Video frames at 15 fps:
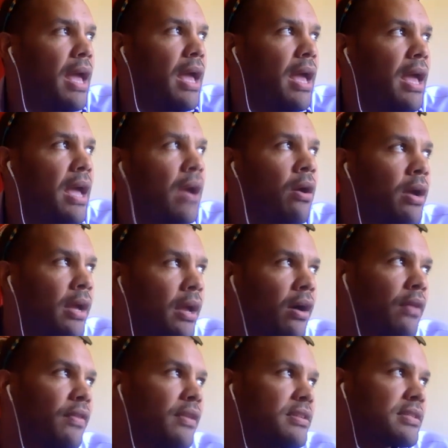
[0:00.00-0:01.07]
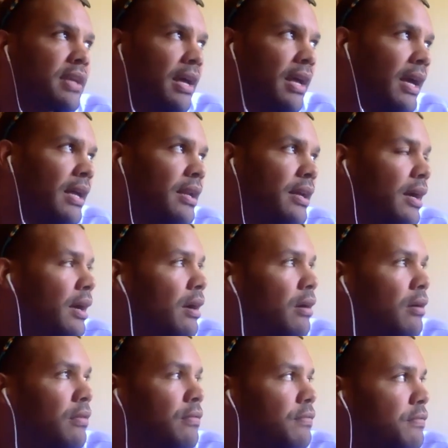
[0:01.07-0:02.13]
erring on the side
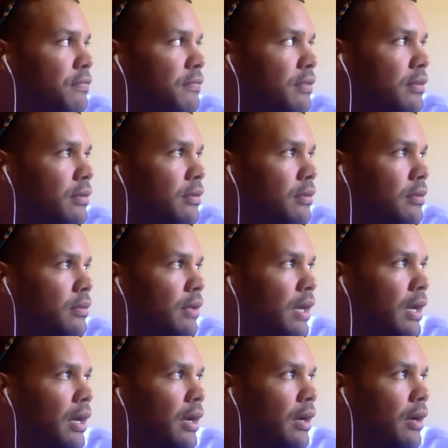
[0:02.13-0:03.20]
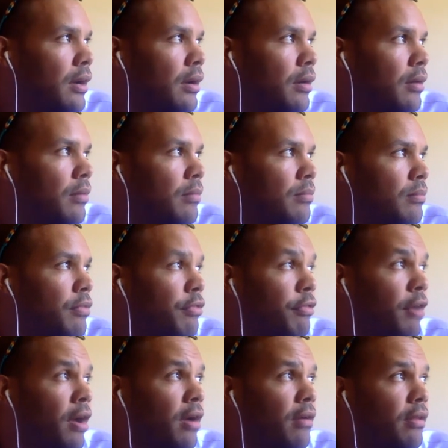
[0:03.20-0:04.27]
of
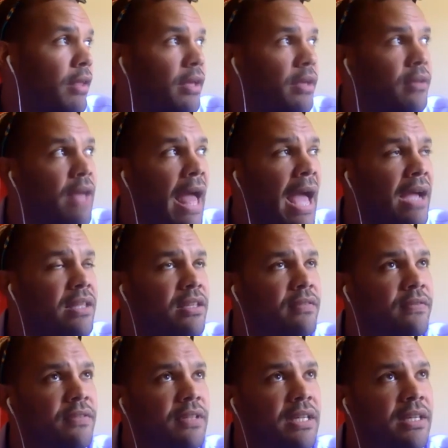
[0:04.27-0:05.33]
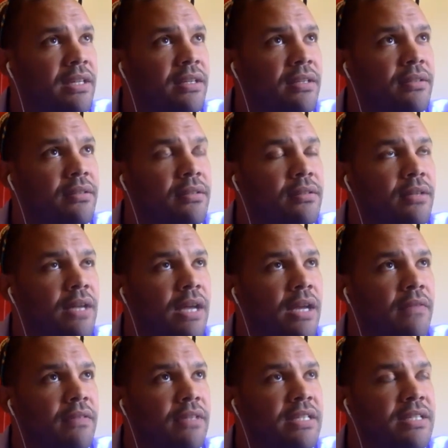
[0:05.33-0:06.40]
thought, like actively kind of
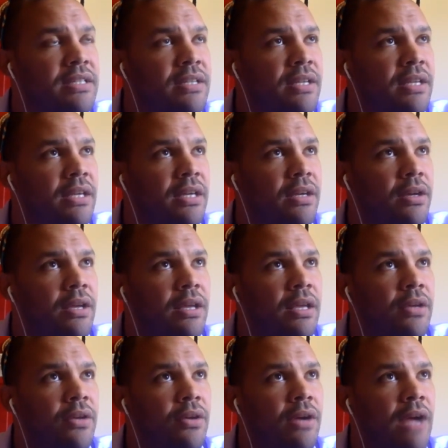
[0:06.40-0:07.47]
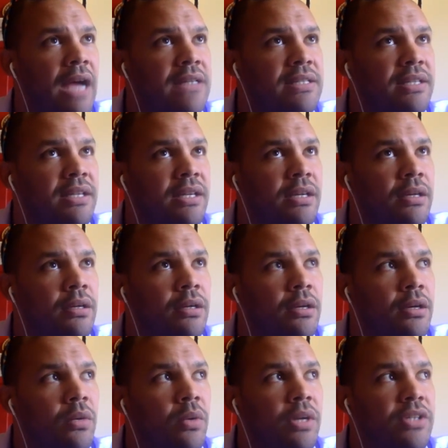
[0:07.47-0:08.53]
listening and or asking
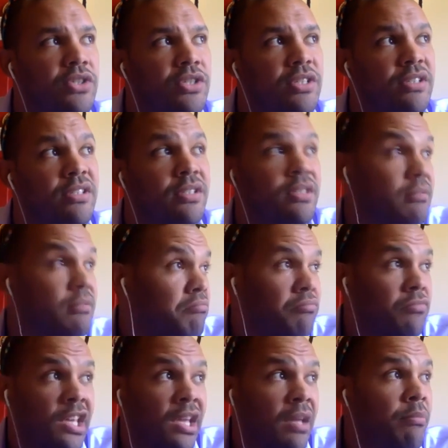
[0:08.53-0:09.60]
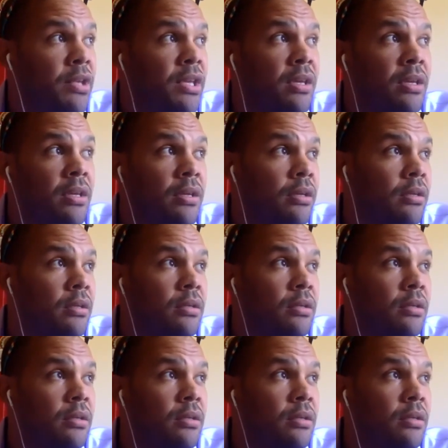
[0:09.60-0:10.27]
questions, can be